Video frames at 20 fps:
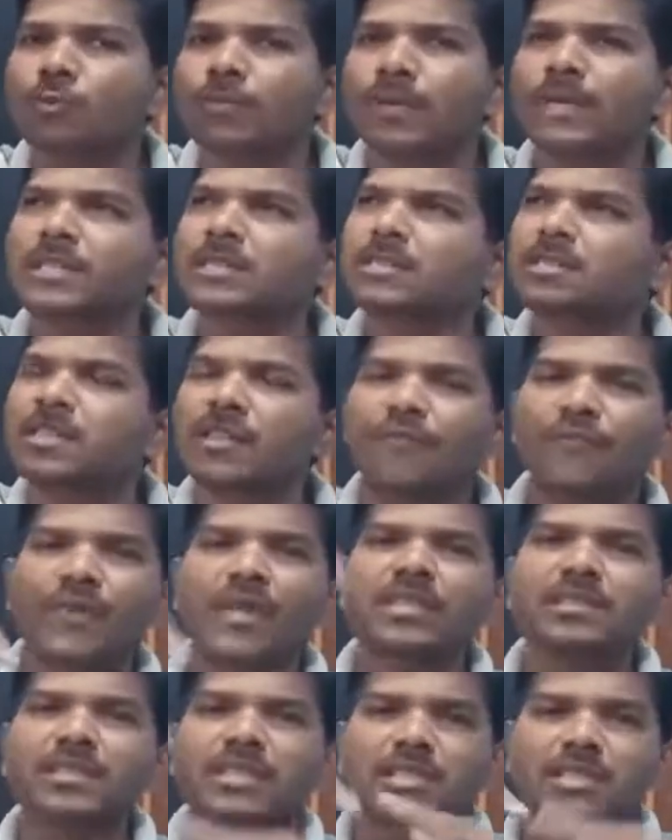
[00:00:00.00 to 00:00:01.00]
rupees
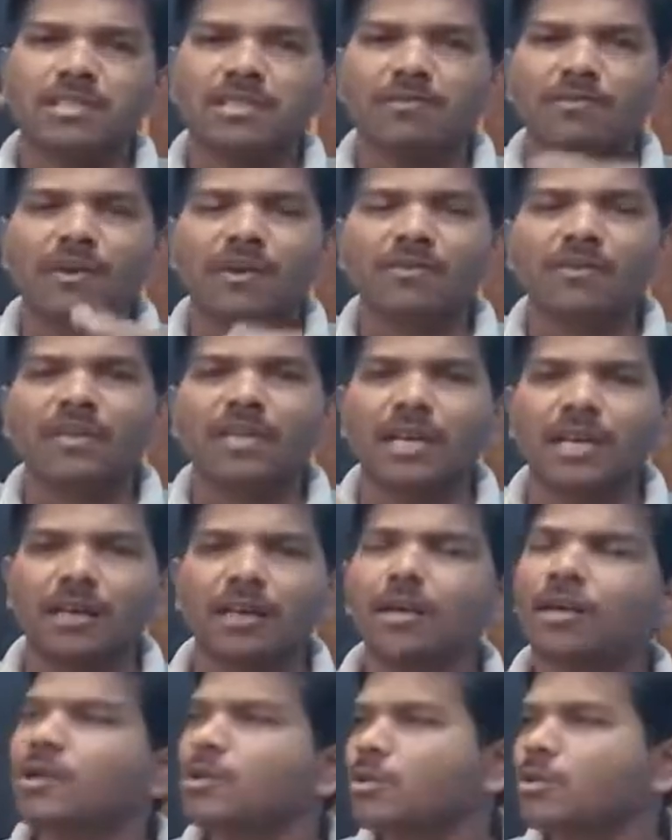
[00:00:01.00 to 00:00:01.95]
differences between there.